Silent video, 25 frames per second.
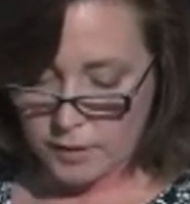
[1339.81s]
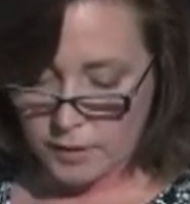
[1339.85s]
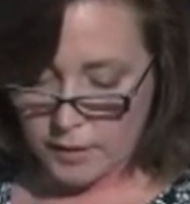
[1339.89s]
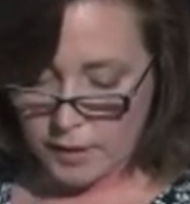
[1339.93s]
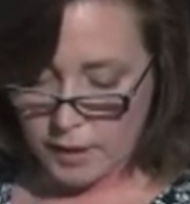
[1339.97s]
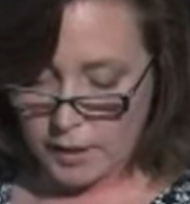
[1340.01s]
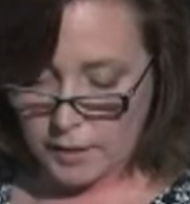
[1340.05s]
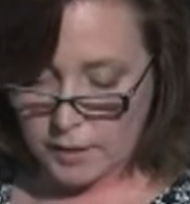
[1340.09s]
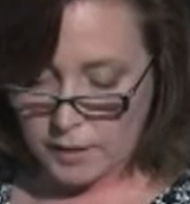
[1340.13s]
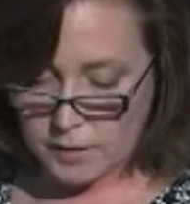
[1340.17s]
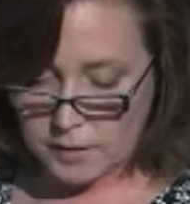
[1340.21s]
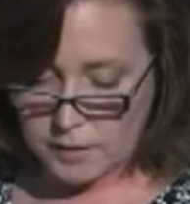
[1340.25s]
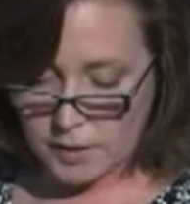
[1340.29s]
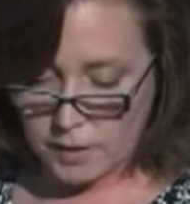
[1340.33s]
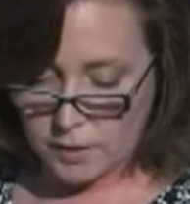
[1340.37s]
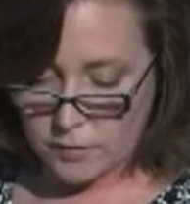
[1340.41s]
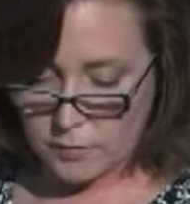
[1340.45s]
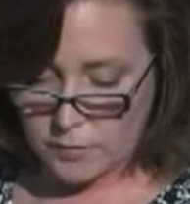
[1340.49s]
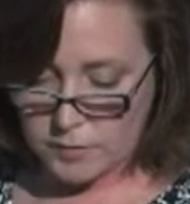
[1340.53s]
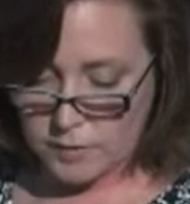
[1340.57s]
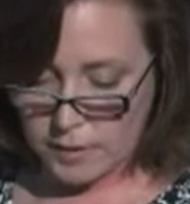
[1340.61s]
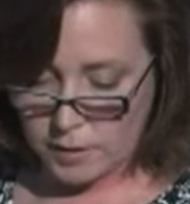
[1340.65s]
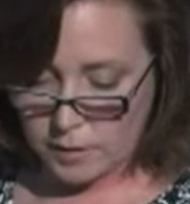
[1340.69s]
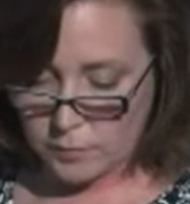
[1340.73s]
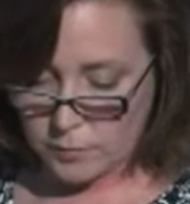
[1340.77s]
The N S A
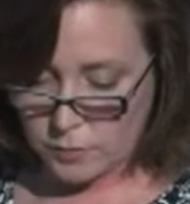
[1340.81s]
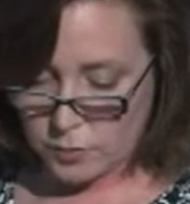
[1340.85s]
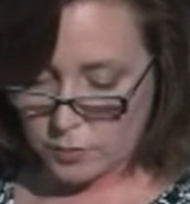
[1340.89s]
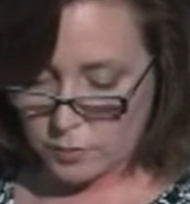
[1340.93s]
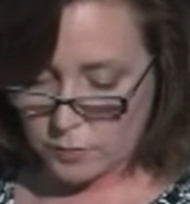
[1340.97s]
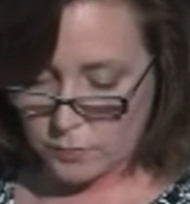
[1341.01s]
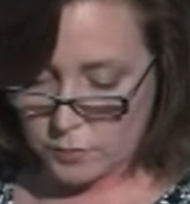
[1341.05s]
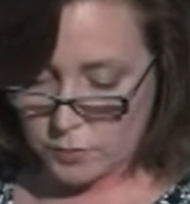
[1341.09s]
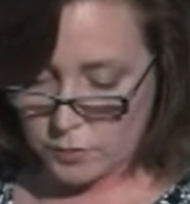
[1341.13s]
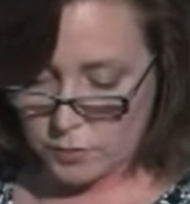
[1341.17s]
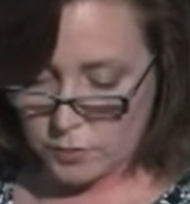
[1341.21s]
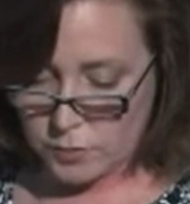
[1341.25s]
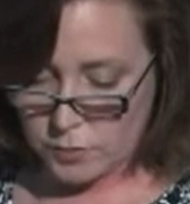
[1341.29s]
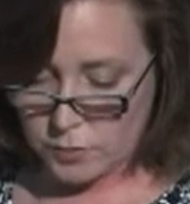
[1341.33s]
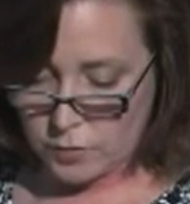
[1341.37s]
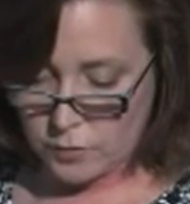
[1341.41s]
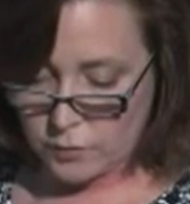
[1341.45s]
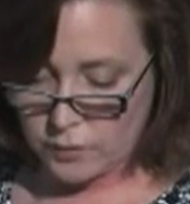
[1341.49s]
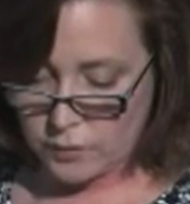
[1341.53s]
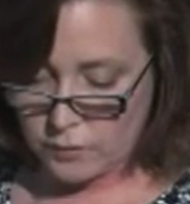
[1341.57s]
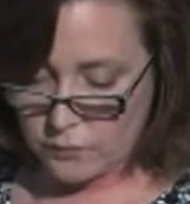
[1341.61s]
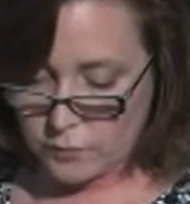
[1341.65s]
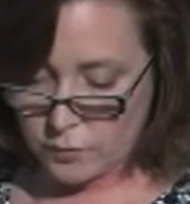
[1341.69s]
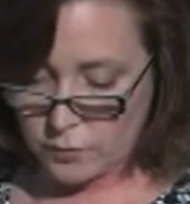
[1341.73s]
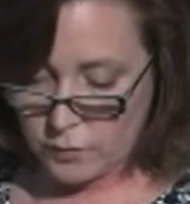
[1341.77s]
was able to
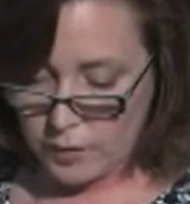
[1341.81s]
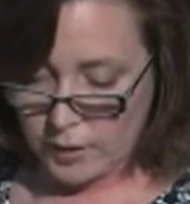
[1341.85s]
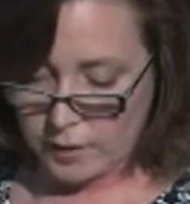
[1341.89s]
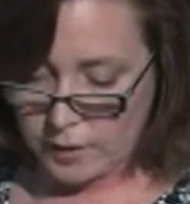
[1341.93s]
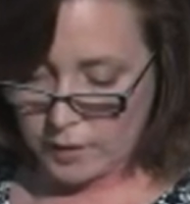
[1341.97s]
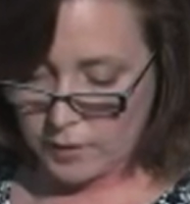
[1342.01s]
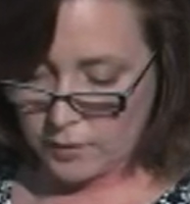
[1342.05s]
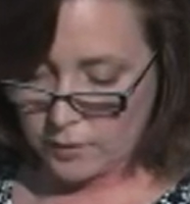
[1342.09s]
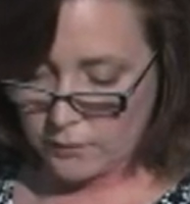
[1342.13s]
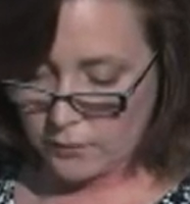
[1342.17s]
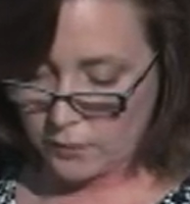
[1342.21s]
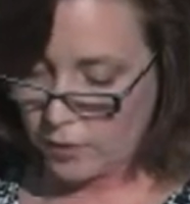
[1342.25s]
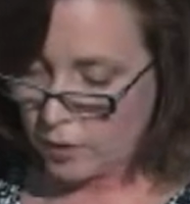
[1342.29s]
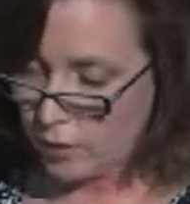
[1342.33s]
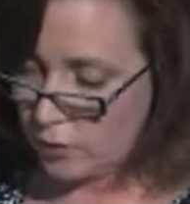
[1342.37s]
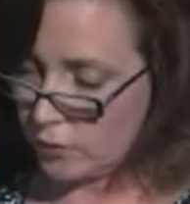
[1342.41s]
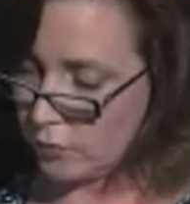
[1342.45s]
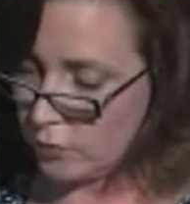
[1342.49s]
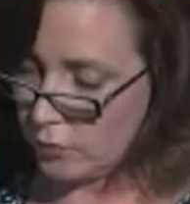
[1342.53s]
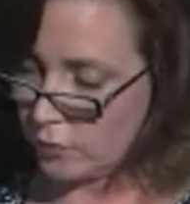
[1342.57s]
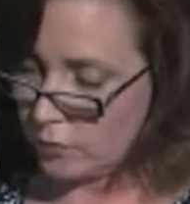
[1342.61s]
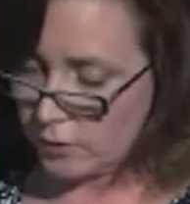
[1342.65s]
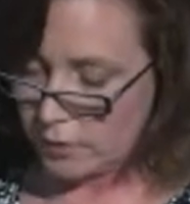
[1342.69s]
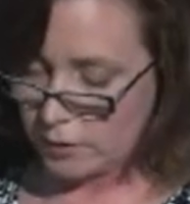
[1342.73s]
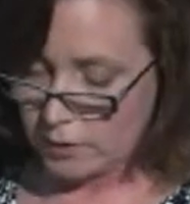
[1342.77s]
pursue a variety of
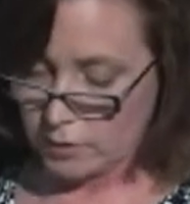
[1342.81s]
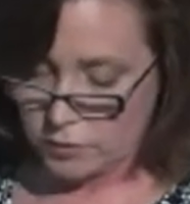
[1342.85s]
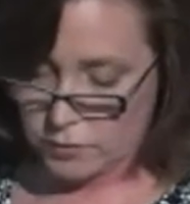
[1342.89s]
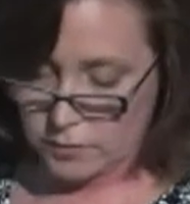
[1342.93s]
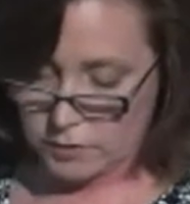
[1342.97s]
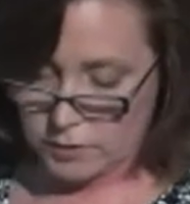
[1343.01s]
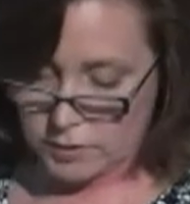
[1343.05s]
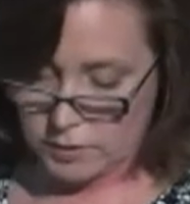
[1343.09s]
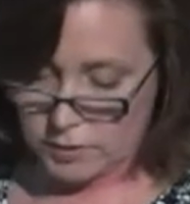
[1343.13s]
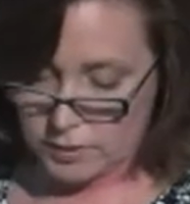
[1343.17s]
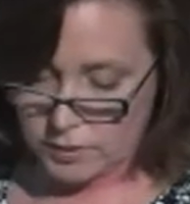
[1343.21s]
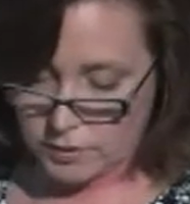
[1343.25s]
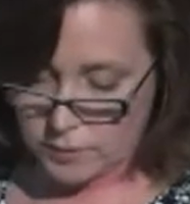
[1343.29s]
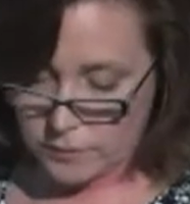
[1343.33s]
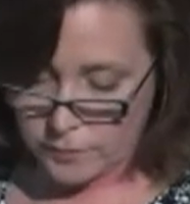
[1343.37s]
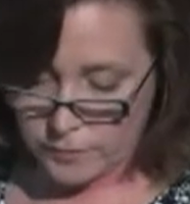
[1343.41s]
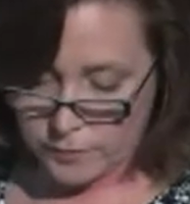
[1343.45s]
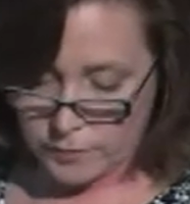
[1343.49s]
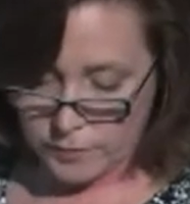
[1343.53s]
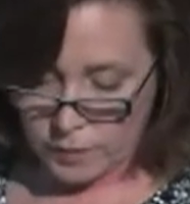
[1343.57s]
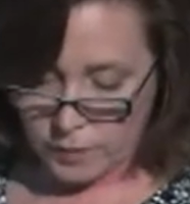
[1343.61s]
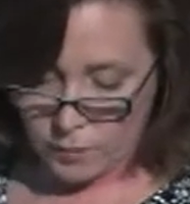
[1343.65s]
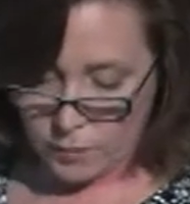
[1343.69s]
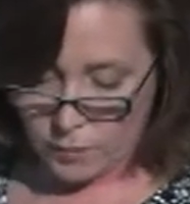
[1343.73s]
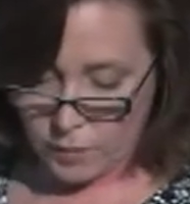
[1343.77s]
cultural interests
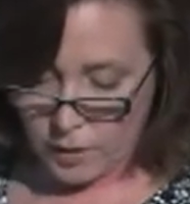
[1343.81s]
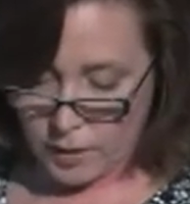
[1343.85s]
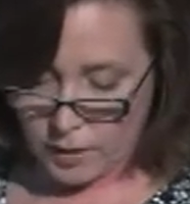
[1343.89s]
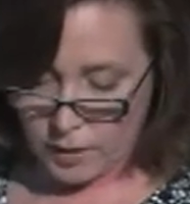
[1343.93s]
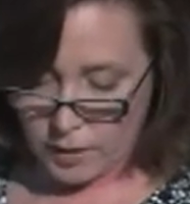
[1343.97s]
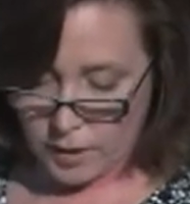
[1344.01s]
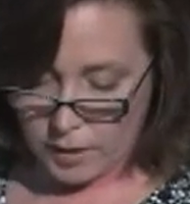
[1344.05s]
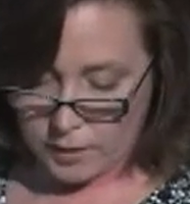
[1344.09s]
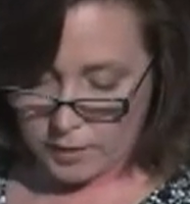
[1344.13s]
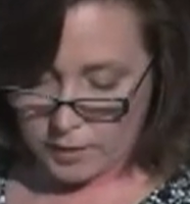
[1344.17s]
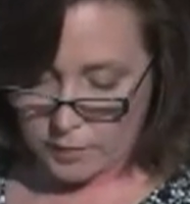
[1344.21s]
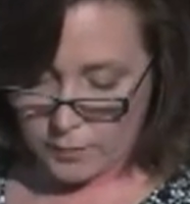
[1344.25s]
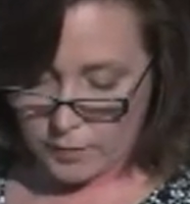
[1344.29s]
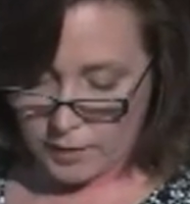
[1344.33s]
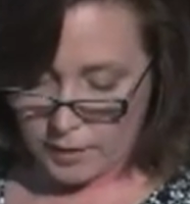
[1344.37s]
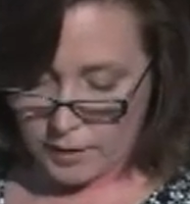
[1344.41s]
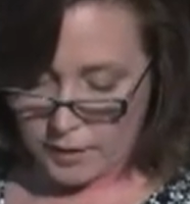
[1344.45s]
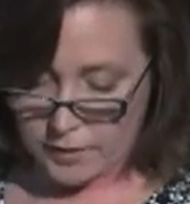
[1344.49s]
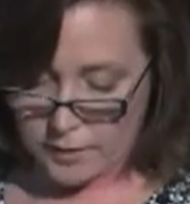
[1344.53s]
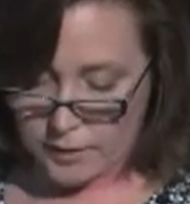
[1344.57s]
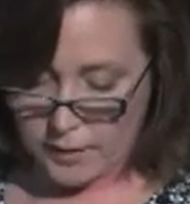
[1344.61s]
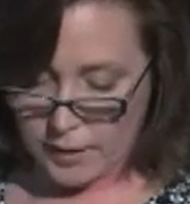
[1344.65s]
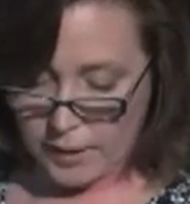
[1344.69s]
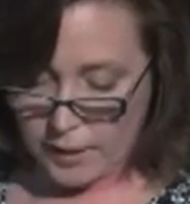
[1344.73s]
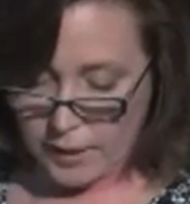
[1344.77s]
while
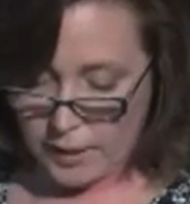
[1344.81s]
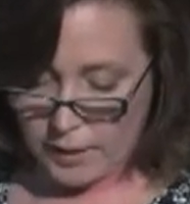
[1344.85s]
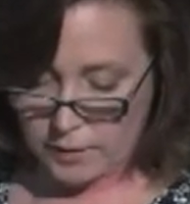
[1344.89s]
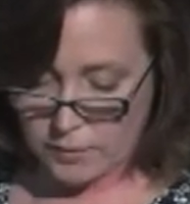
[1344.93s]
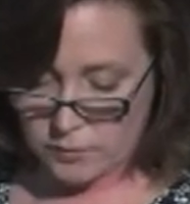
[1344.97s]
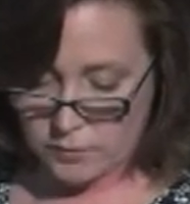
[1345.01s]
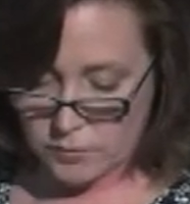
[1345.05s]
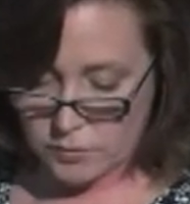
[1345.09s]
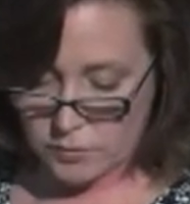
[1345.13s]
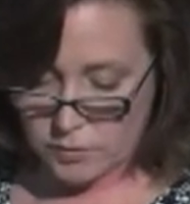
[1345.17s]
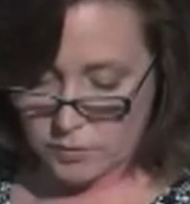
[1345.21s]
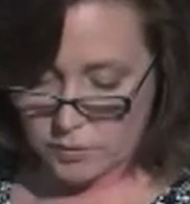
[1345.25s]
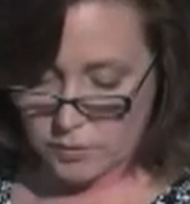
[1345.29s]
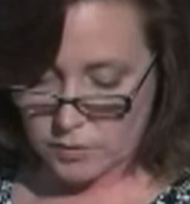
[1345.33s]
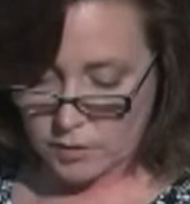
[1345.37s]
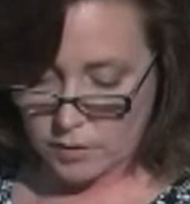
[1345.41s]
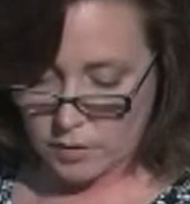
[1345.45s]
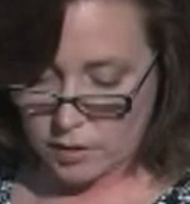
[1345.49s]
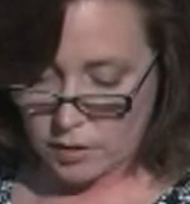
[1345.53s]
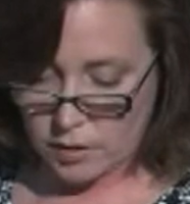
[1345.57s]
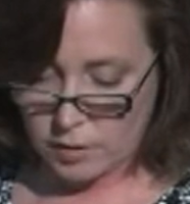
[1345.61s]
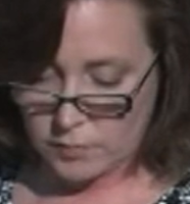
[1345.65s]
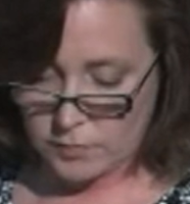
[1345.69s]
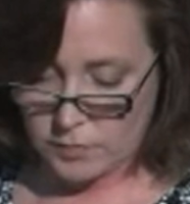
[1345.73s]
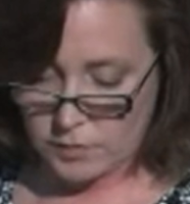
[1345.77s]
occupying the house
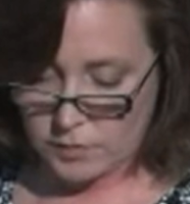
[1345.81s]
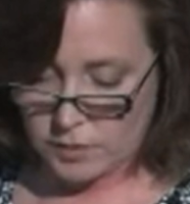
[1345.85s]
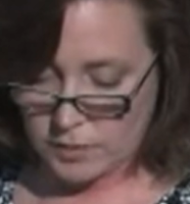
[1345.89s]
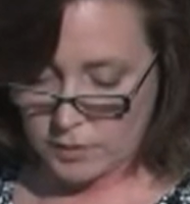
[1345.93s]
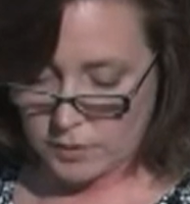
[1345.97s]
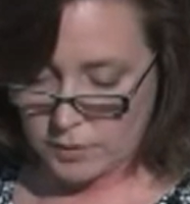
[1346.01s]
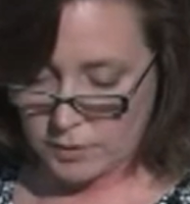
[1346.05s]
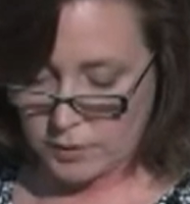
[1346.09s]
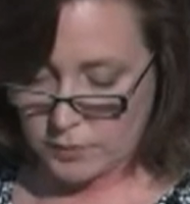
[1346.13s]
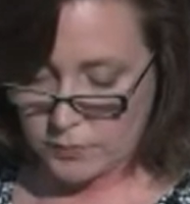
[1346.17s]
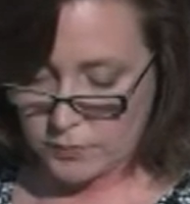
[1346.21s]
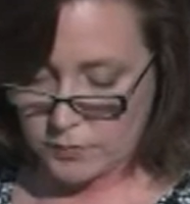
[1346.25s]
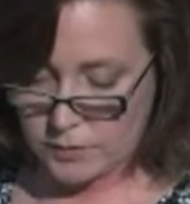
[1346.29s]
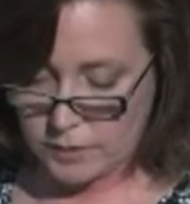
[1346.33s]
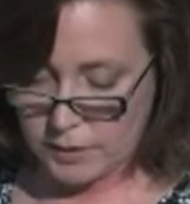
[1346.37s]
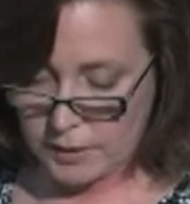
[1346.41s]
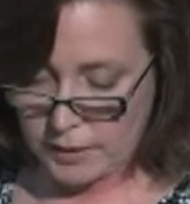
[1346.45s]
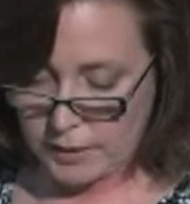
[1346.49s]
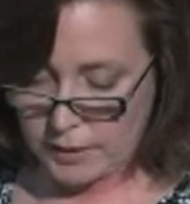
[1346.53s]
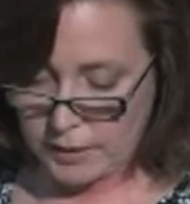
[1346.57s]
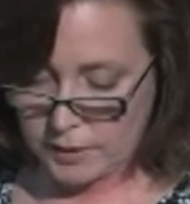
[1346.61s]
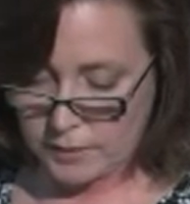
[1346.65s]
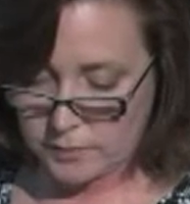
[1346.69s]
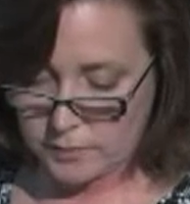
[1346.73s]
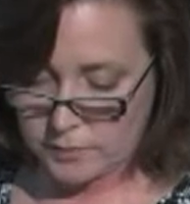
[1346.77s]
on Missus Sloane's
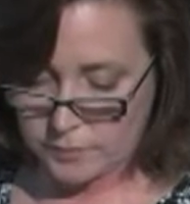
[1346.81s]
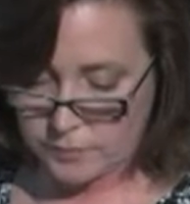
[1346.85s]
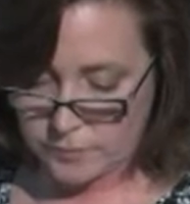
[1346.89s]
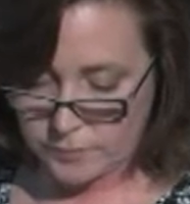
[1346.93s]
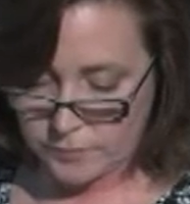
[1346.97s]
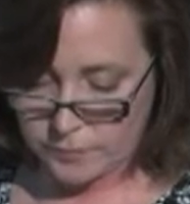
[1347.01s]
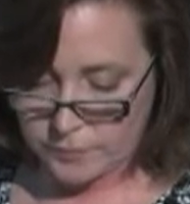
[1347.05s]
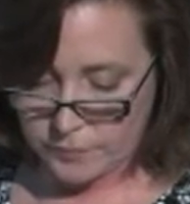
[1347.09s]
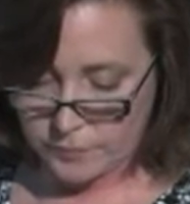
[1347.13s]
land.